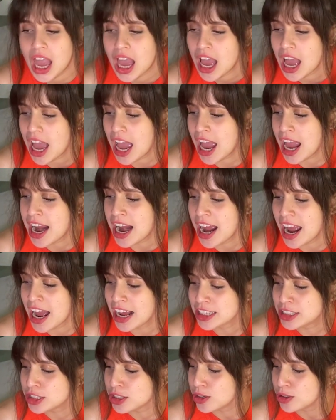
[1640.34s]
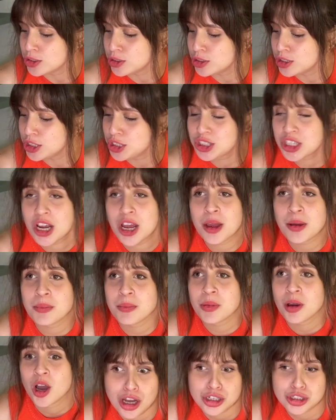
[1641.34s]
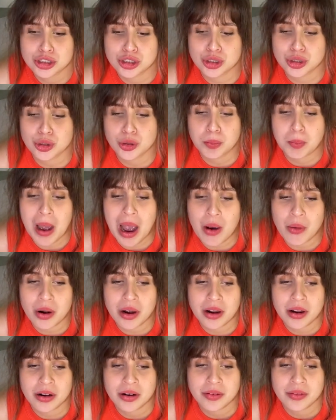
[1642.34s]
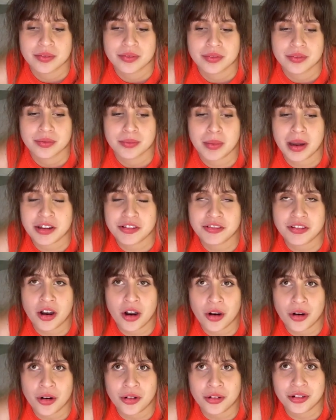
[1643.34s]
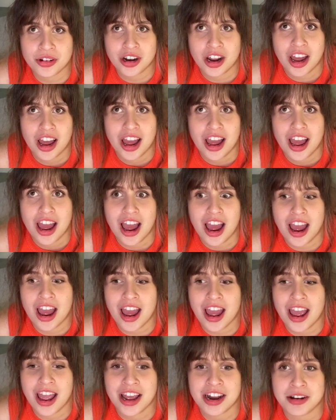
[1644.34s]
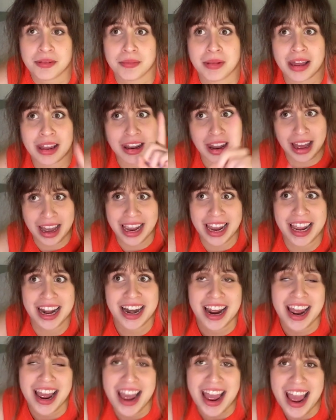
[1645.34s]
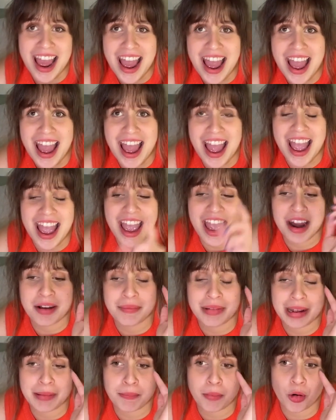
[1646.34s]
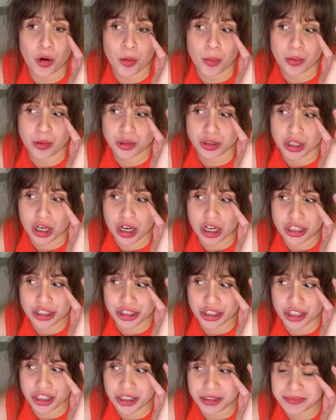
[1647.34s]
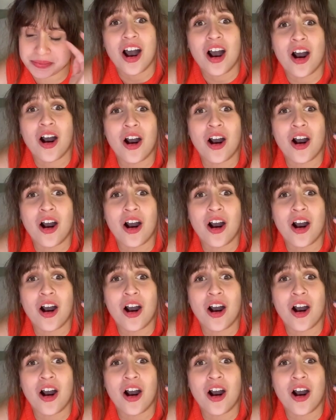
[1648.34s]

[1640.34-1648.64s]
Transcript: And I had to go to the gym to power my phone and my light and my portable charger.